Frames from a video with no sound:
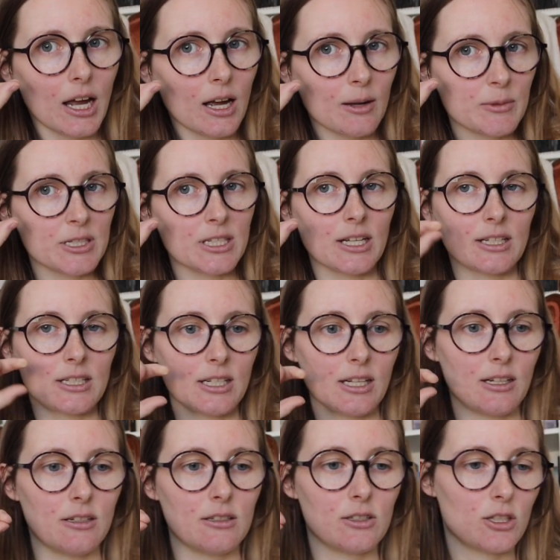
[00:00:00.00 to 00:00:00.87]
I'm
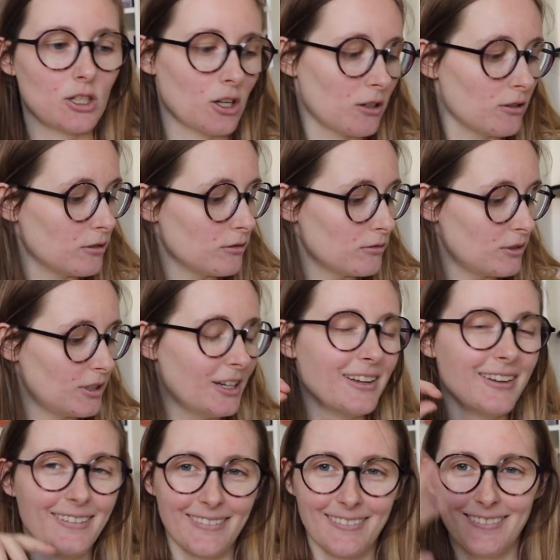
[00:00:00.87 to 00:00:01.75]
addicted, so
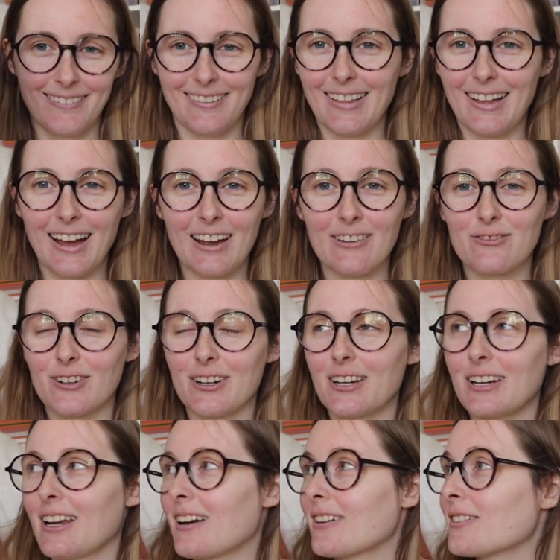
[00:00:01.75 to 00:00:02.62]
I've
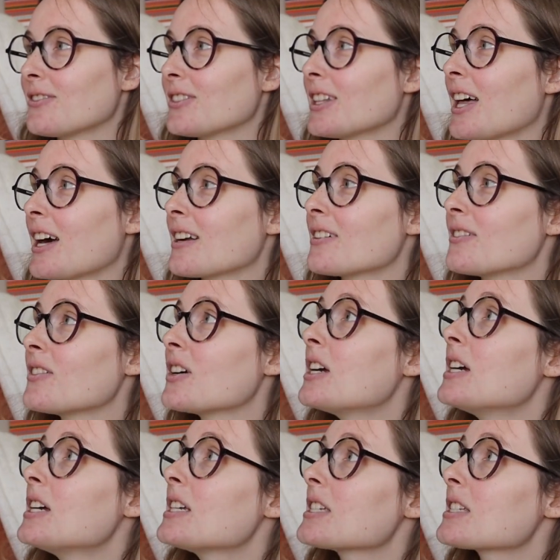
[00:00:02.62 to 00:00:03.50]
ran out of a lot of
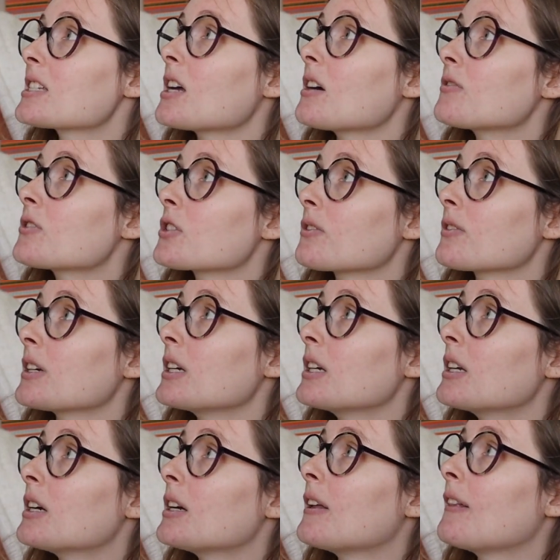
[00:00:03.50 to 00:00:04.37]
stuff to
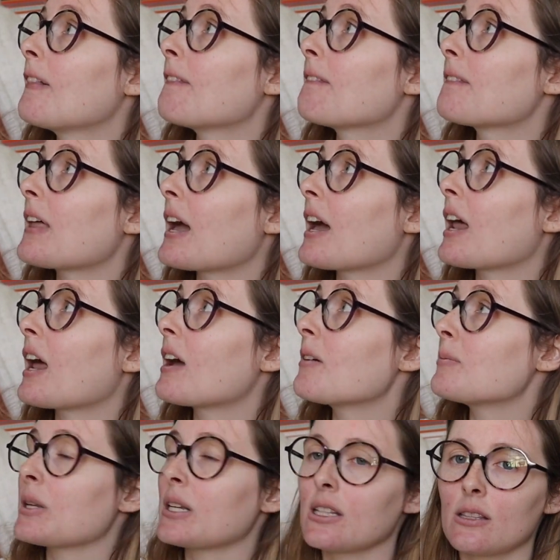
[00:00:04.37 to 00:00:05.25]
read that
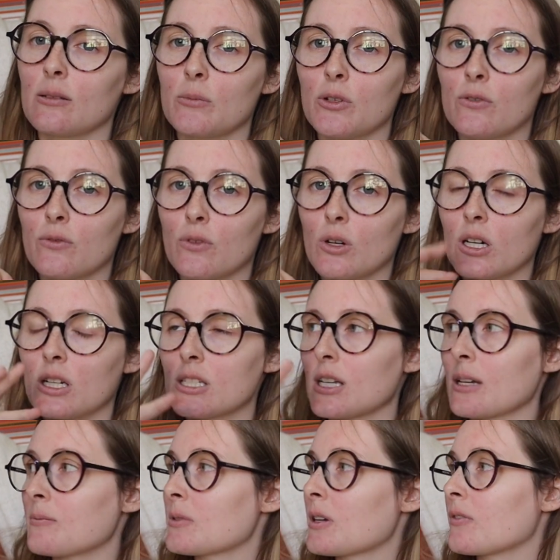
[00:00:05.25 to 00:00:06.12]
I've been in the mood for,
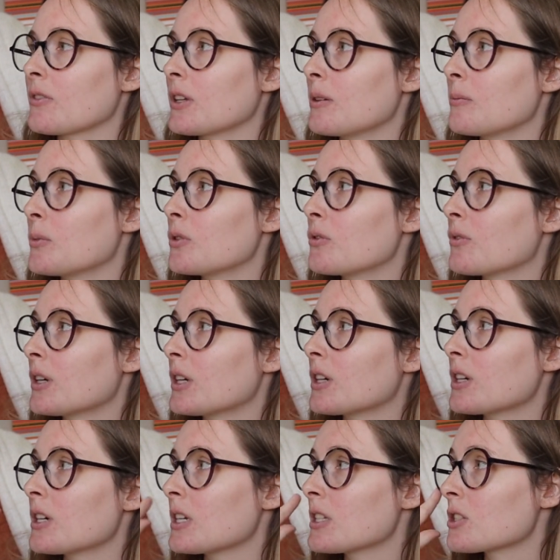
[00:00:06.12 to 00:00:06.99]
because I'm definitely a mood
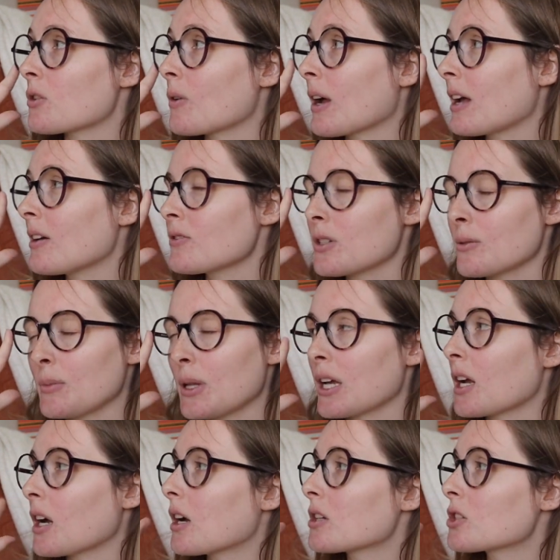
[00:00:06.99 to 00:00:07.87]
reader, and so I have some
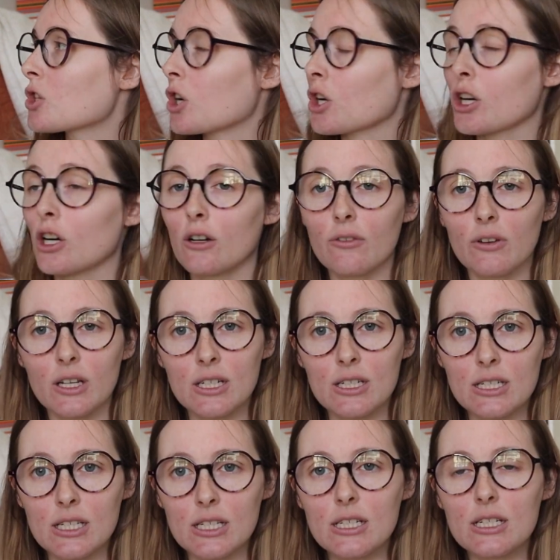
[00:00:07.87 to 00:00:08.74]
like darker
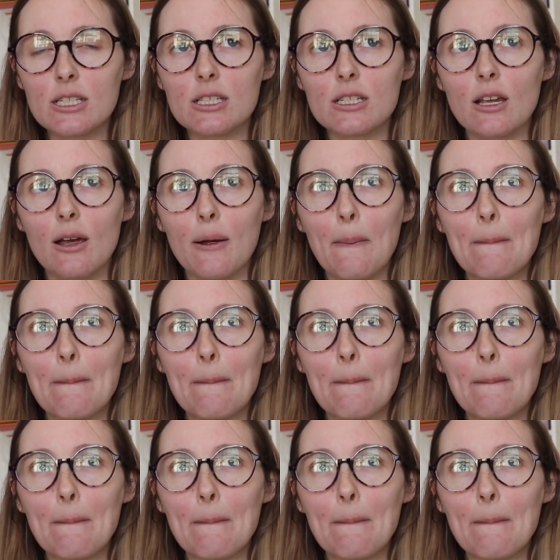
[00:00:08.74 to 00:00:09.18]
fantasies,